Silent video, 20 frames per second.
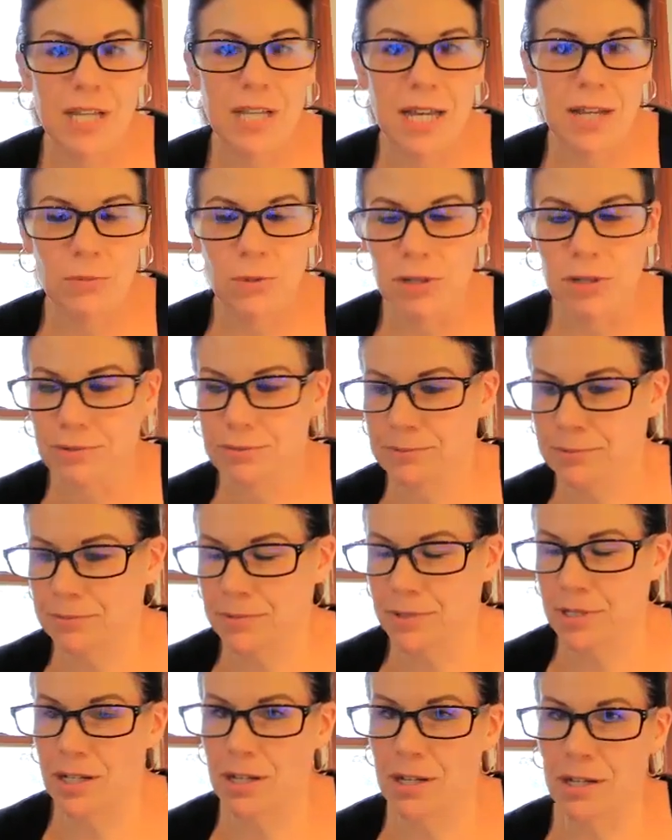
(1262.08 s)
had one.
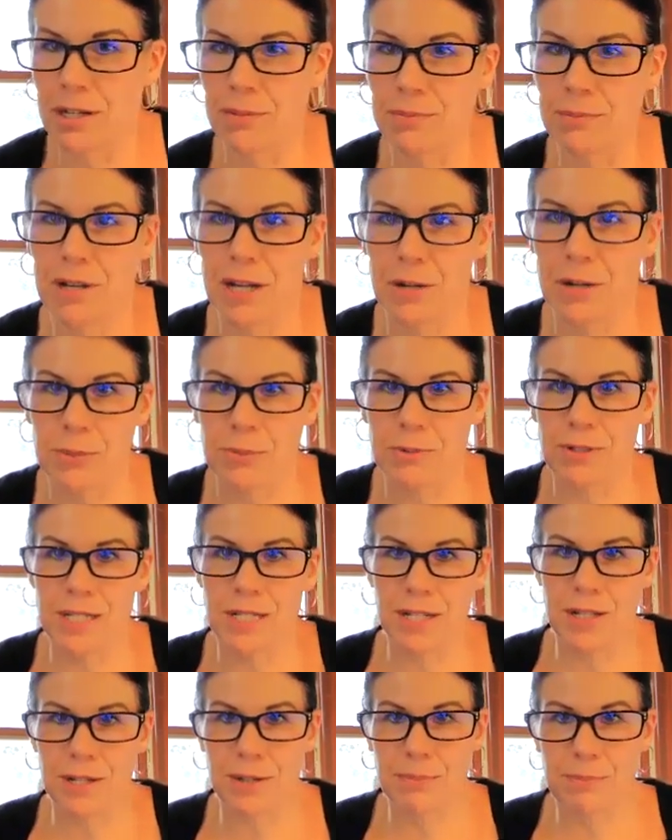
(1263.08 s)
I
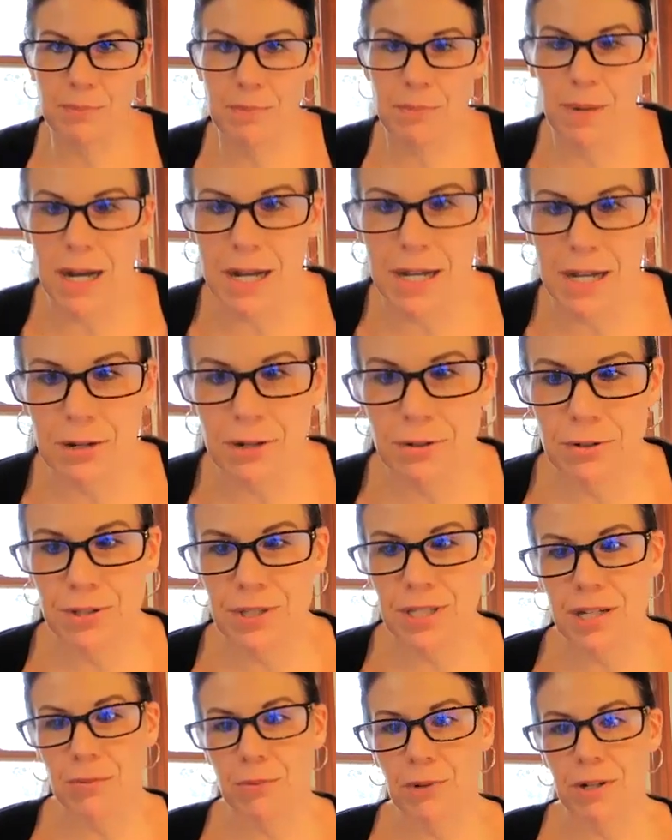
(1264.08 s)
represented buyers
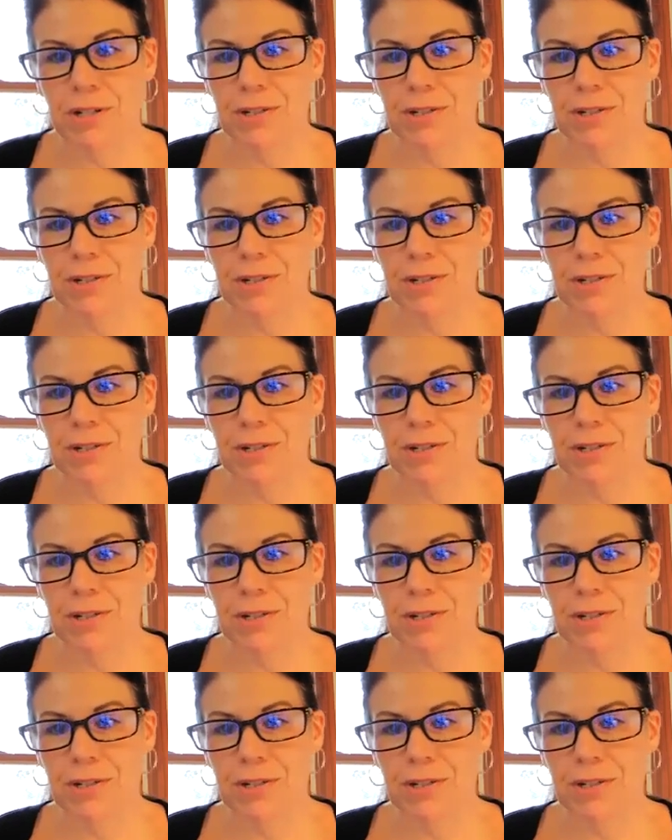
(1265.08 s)
that